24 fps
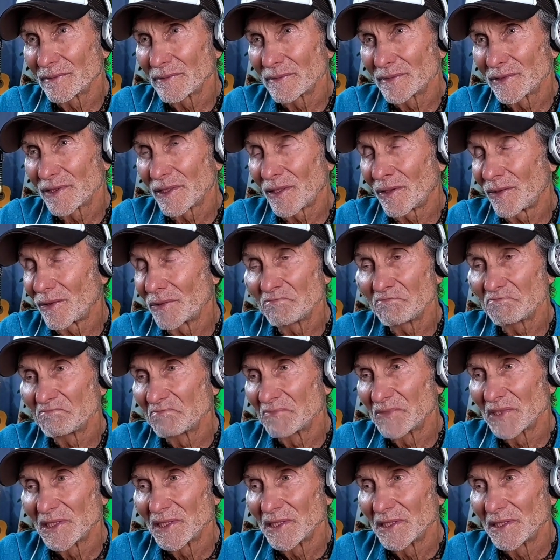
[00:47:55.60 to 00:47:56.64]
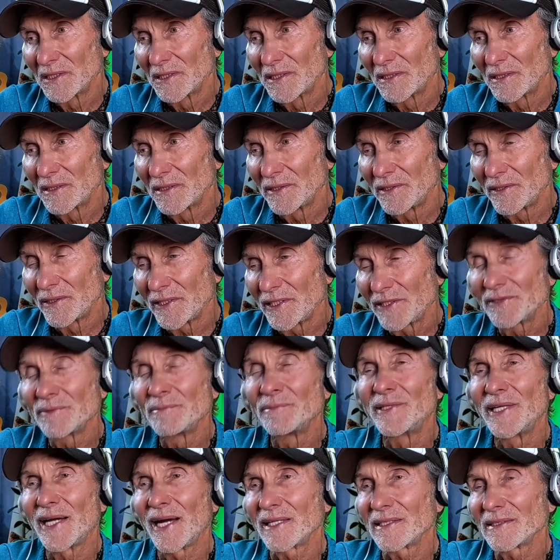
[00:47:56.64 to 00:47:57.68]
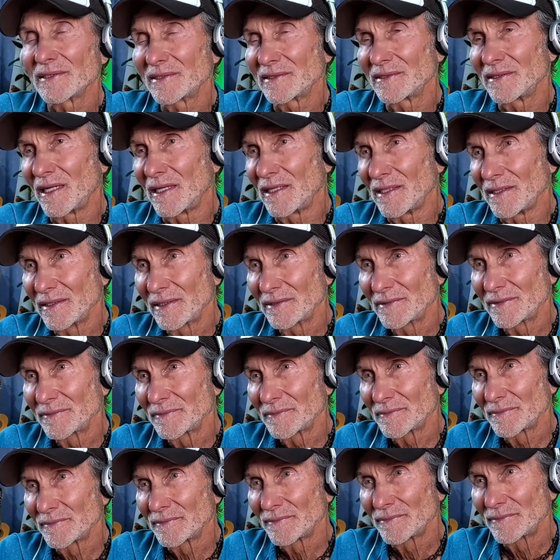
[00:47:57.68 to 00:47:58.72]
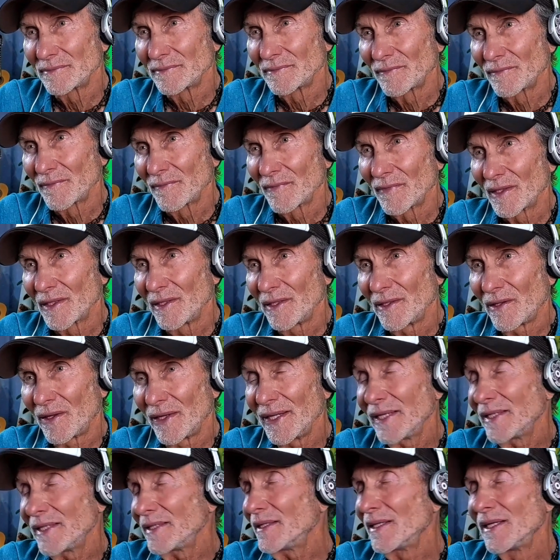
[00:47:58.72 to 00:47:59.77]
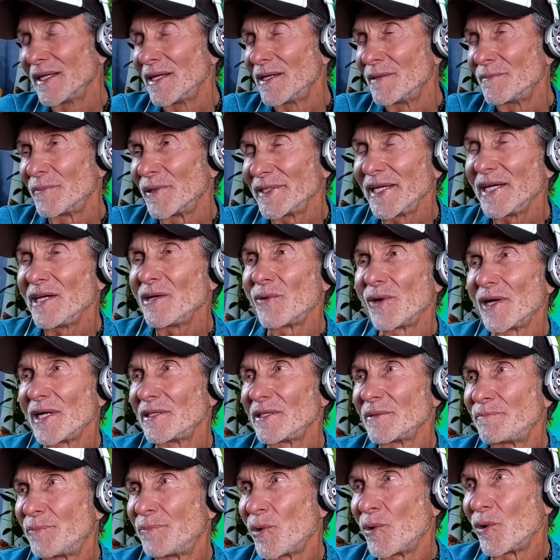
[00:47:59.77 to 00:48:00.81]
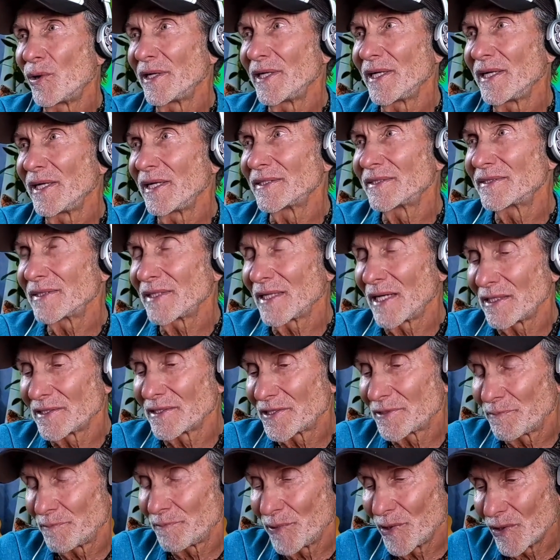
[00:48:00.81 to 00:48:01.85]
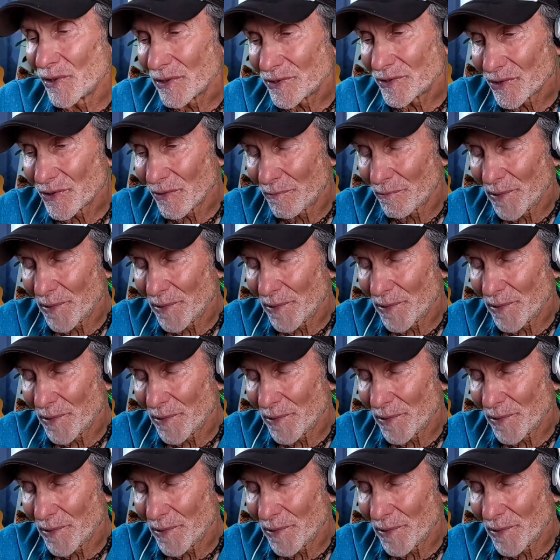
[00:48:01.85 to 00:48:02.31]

So, he's from Dakistan, but anyway, the point is a spiritual